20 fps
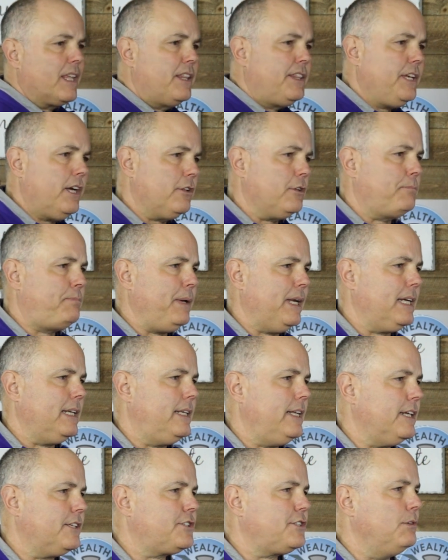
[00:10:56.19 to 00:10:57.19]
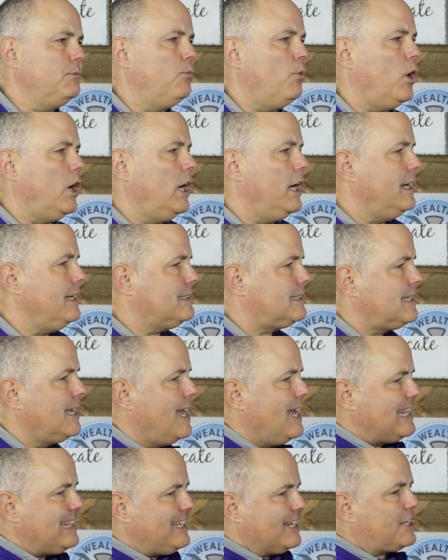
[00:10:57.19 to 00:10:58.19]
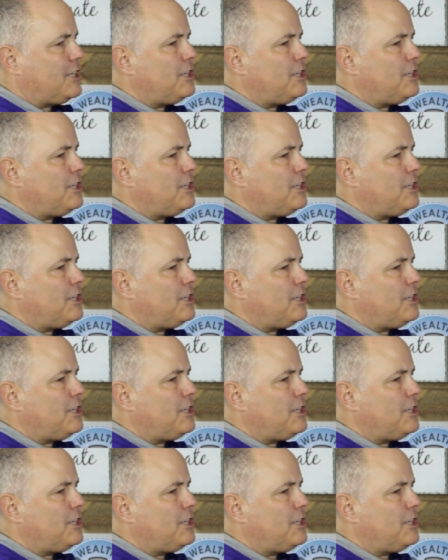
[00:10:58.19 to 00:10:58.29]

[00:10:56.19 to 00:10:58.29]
The other big addition was the